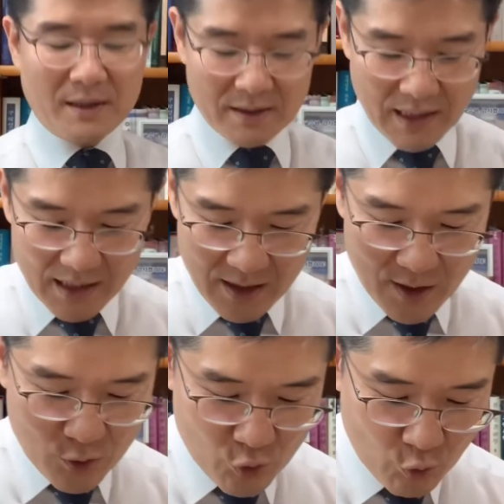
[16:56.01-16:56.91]
Then
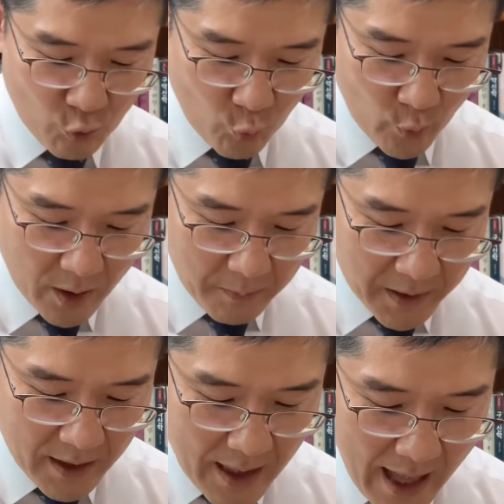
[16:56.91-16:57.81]
you will
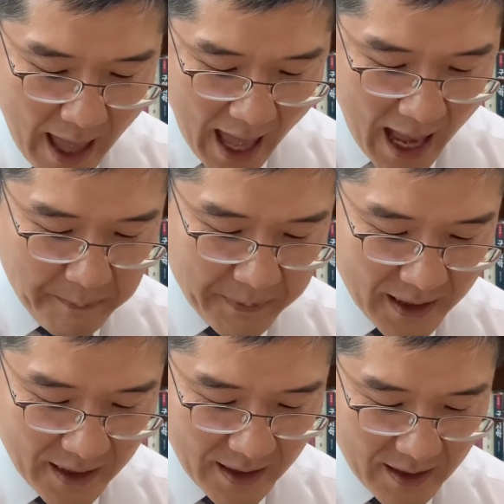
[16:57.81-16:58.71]
be
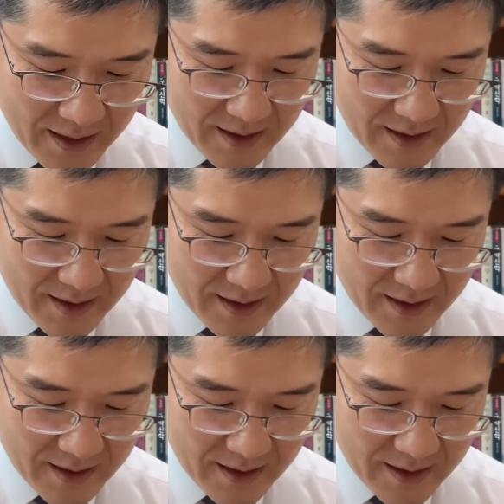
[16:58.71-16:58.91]
happy.